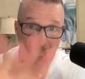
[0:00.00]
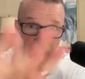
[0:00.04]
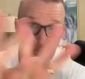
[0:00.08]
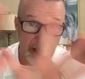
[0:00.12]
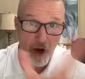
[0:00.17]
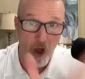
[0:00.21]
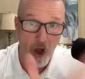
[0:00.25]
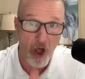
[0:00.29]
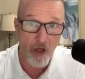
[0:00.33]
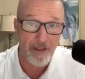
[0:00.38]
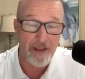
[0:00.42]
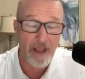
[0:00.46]

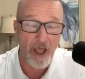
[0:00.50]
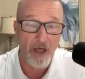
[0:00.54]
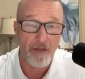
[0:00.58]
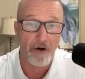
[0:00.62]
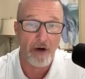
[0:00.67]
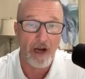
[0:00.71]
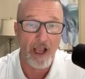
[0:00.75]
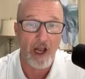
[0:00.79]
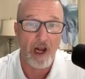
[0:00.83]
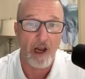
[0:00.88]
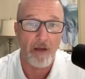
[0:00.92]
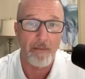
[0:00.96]
and all the
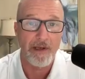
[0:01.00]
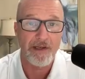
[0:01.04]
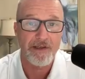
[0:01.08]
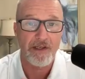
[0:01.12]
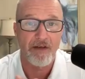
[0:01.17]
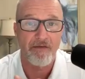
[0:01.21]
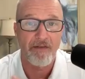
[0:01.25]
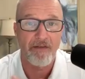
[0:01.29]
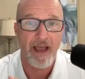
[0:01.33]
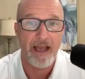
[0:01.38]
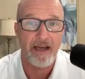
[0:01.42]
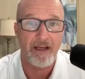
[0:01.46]
other elements
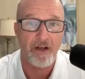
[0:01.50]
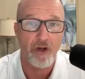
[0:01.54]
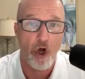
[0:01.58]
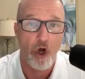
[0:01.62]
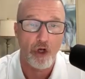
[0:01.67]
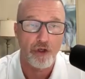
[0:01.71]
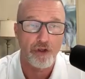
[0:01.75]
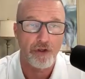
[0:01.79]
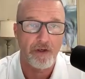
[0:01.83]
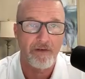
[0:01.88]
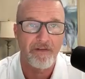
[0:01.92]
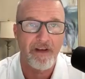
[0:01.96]
of that
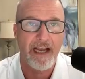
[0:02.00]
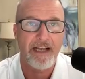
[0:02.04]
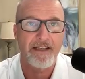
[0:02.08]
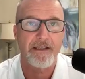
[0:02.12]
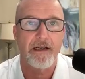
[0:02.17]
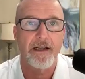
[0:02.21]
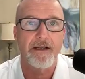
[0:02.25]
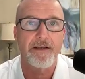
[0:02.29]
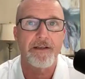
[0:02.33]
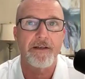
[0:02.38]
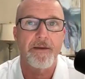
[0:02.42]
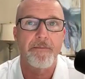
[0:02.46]
culture of
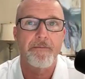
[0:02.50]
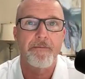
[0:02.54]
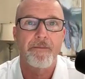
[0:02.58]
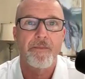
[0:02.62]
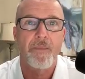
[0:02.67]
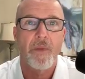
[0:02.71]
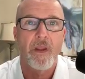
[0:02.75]
excellence.